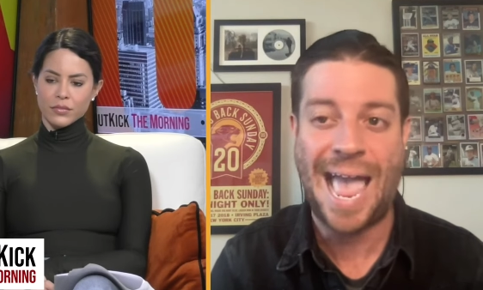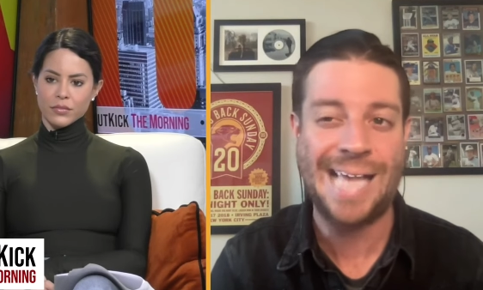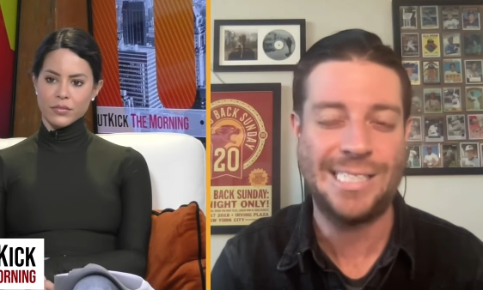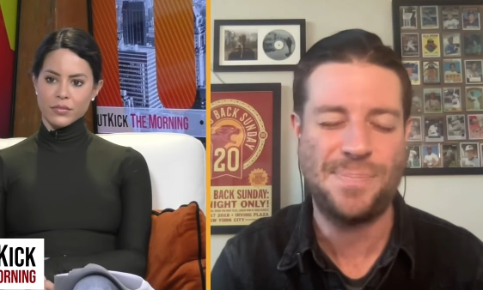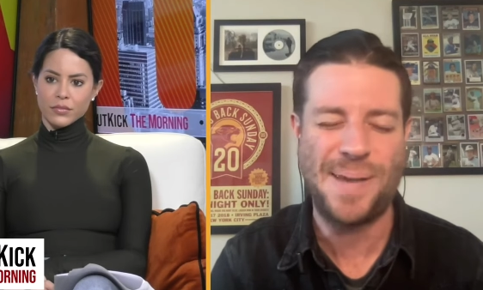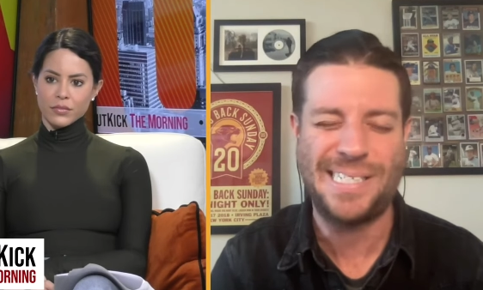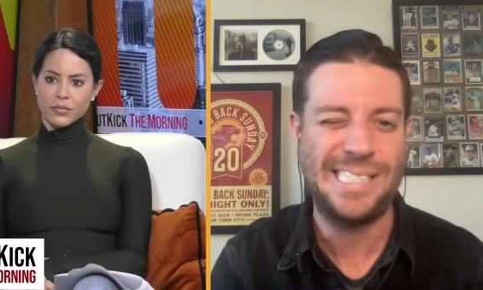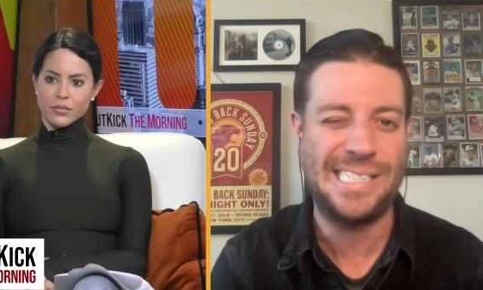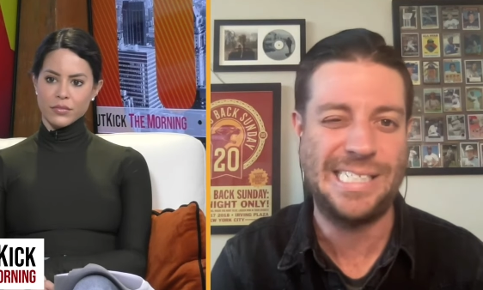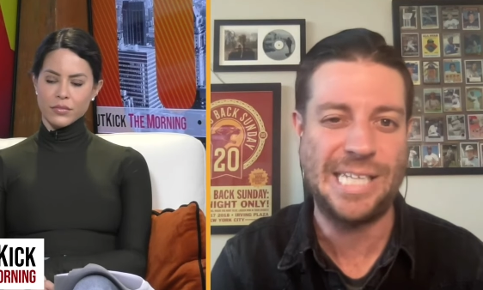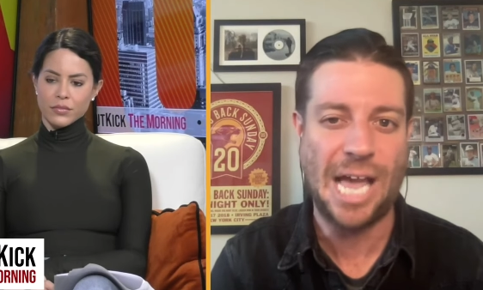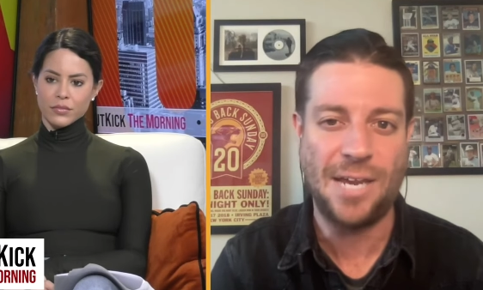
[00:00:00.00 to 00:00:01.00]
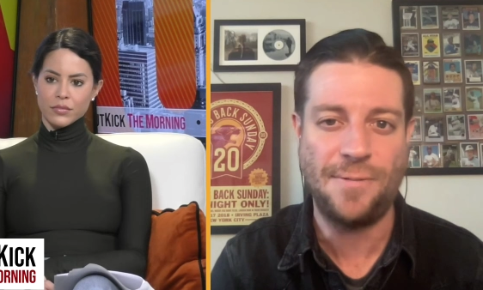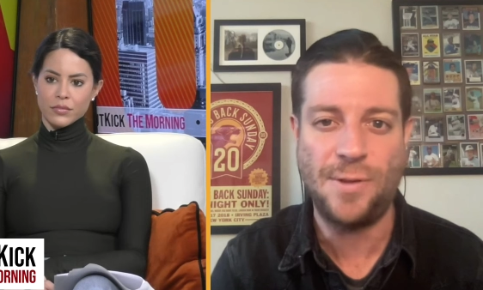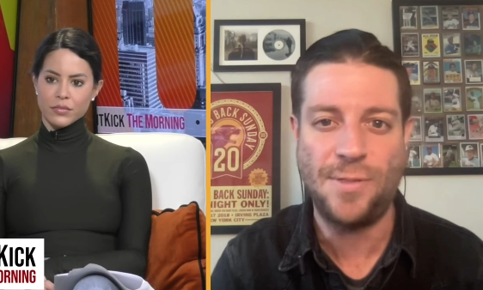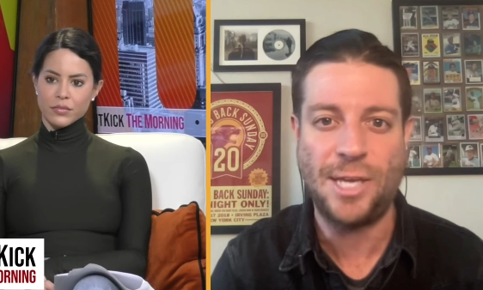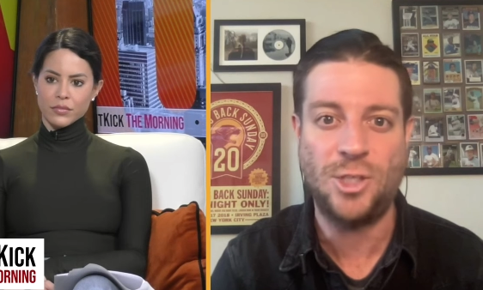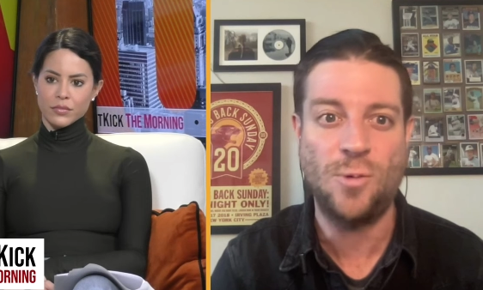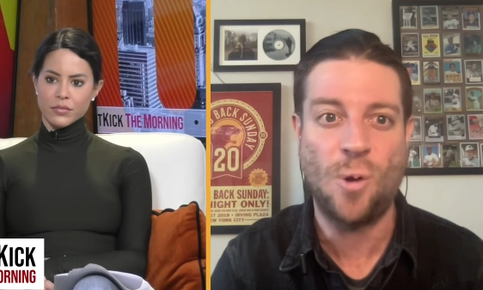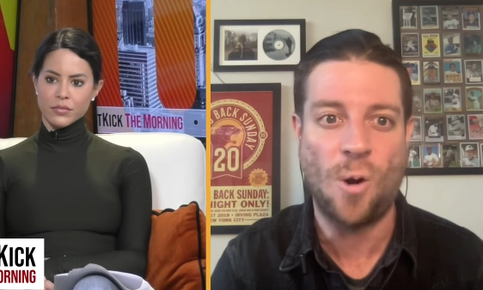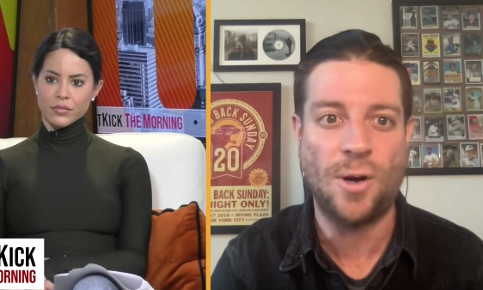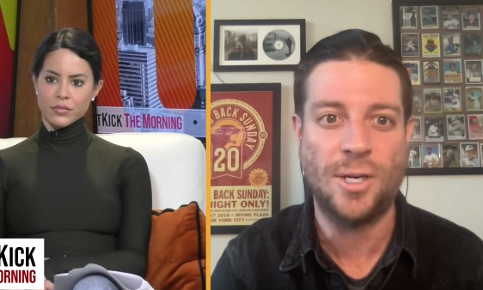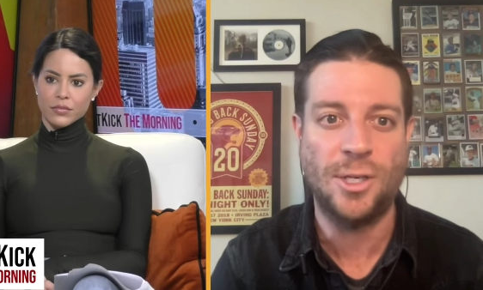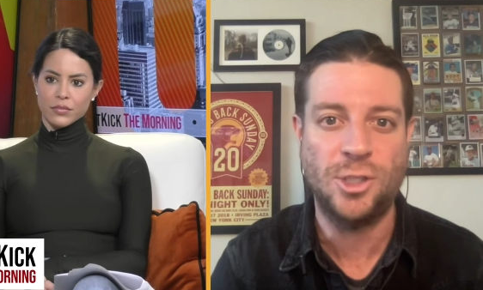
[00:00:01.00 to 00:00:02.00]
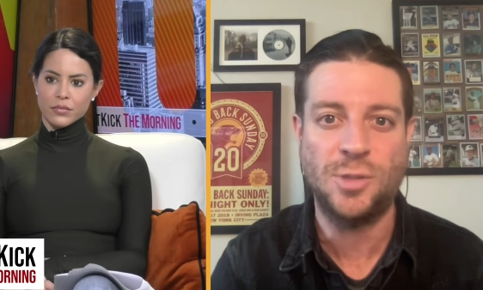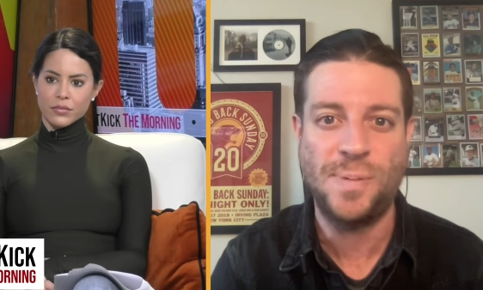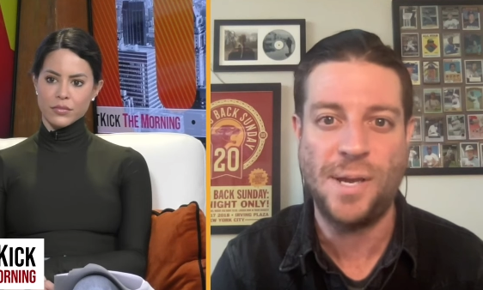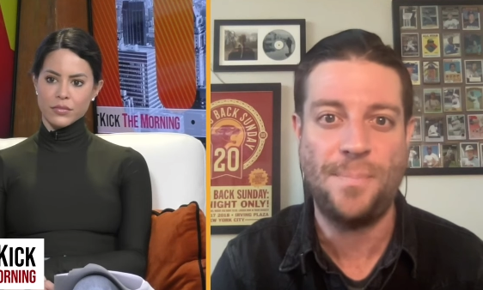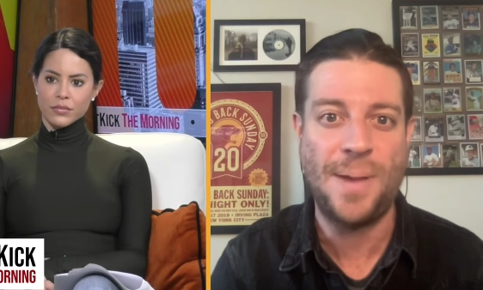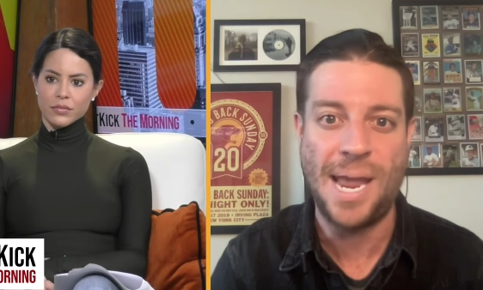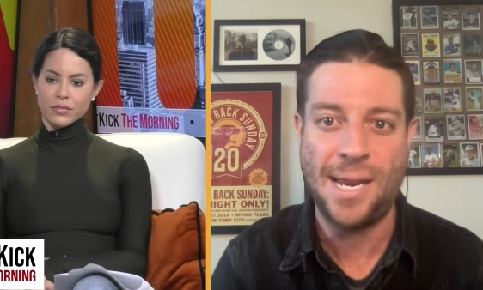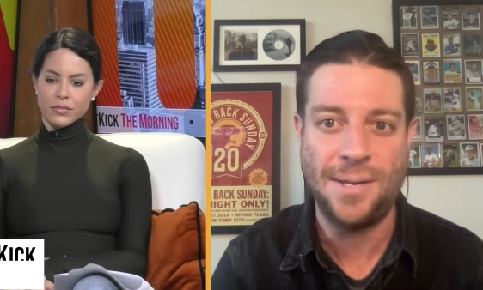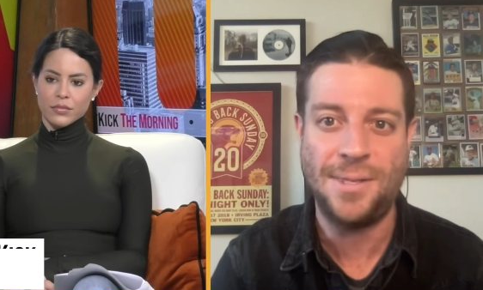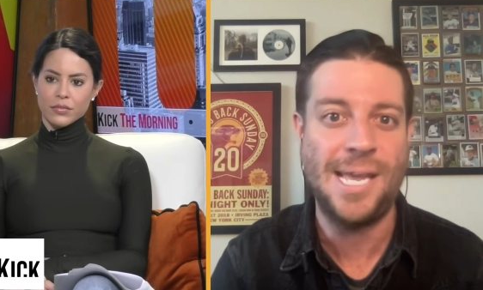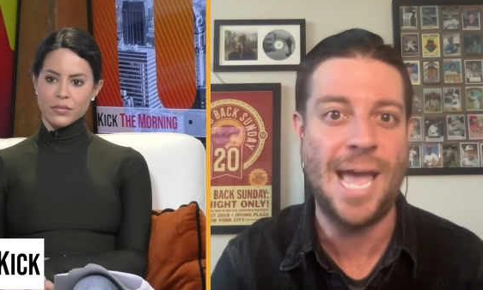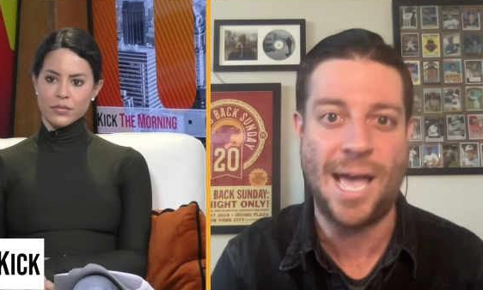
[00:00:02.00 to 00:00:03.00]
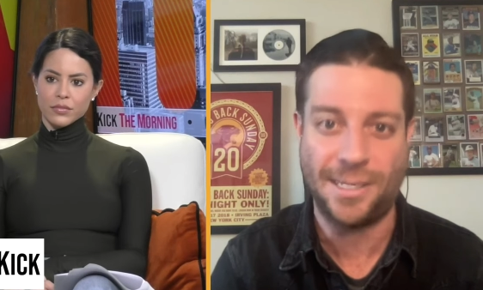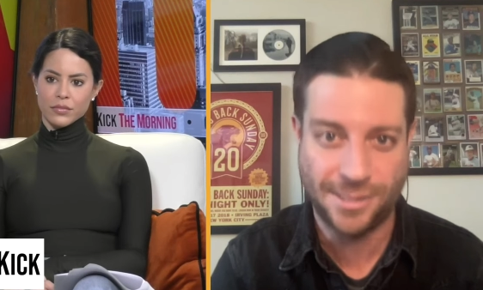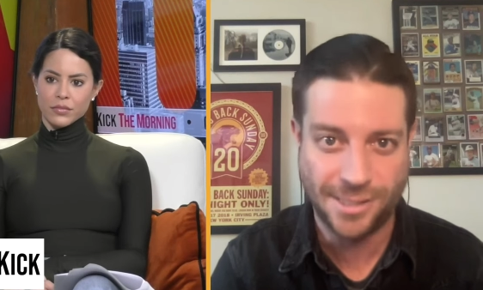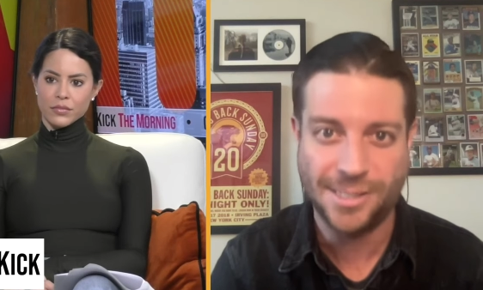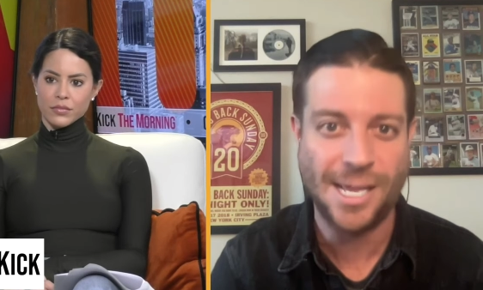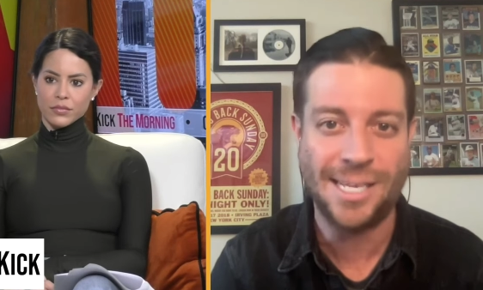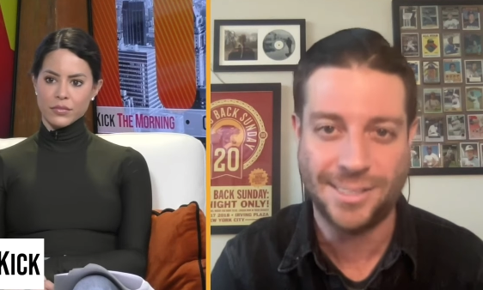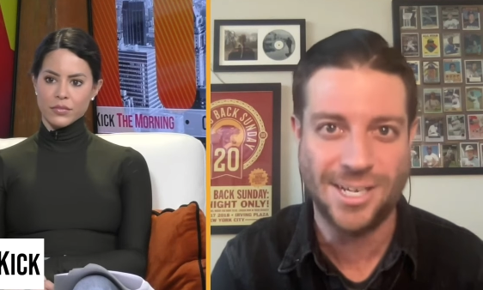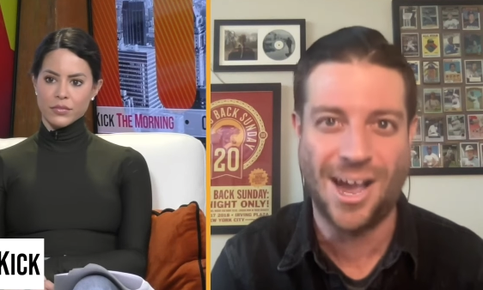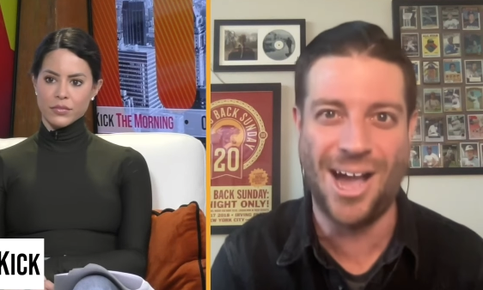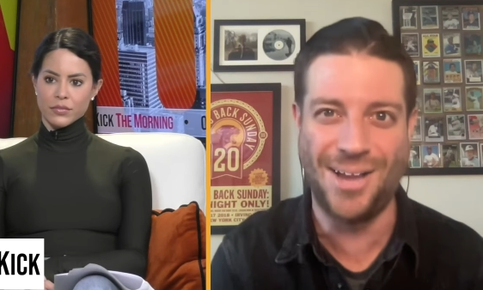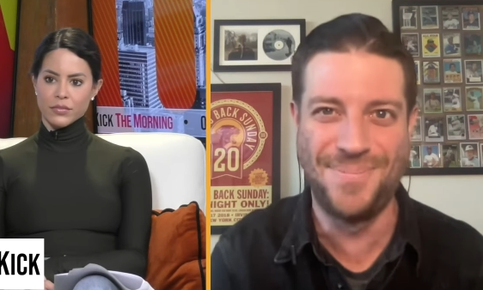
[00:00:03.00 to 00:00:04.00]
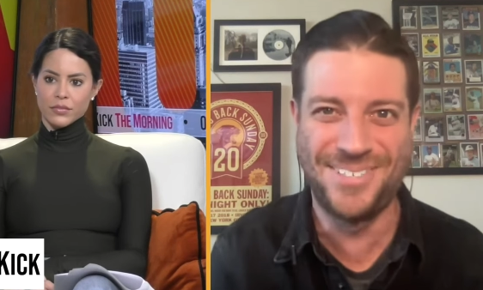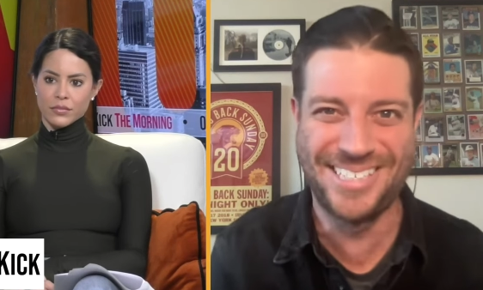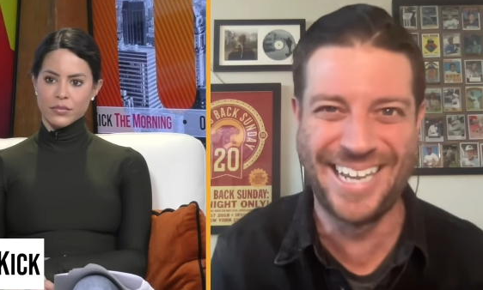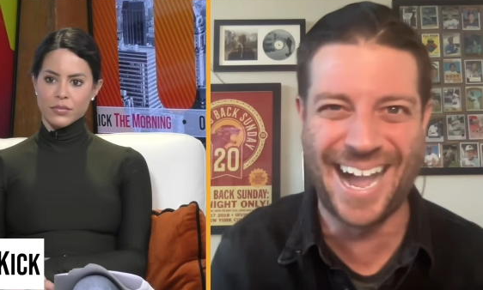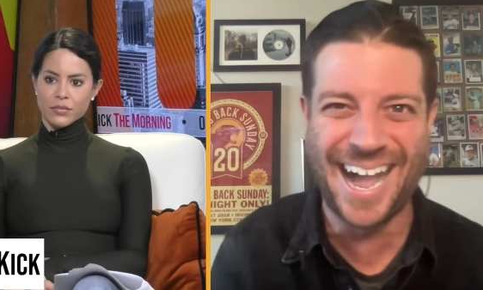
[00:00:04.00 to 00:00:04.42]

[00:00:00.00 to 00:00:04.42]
Speaker 1: aspect inside of you that you are going to just be a pain in the ass at times.